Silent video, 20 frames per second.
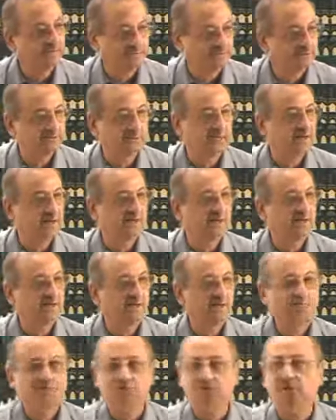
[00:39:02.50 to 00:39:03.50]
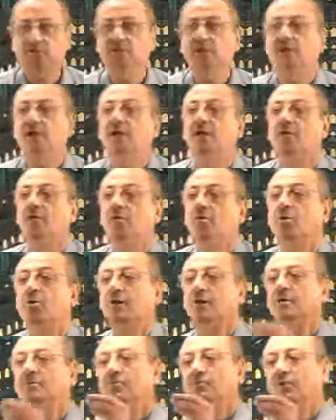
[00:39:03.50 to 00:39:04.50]
Is there any confusion?
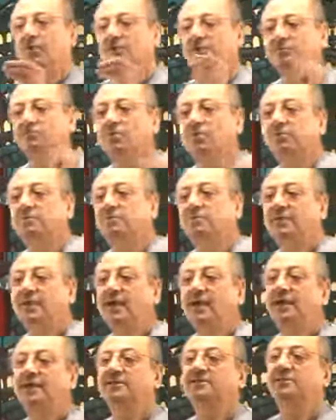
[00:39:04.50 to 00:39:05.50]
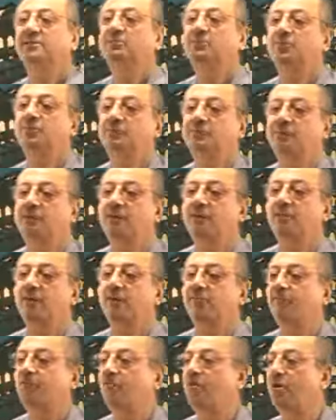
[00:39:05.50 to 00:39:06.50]
Okay, what is mubtada? Is it mubtada
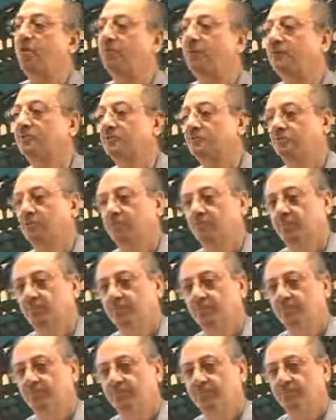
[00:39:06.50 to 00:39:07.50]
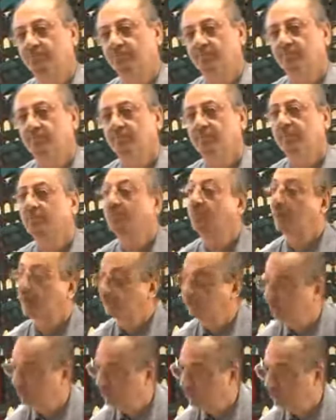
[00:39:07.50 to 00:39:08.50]
marfu or mansub?
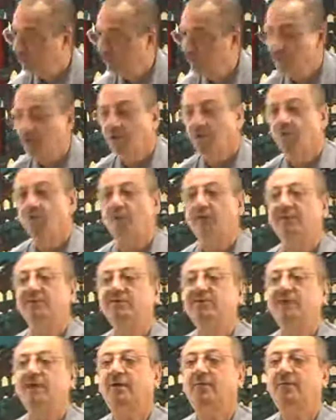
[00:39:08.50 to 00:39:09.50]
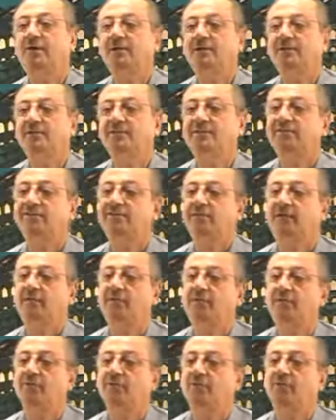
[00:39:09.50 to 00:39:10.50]
Marfu. What is khabar? Is this
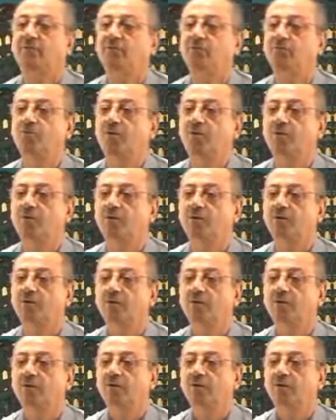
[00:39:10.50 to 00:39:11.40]
khabar marfu or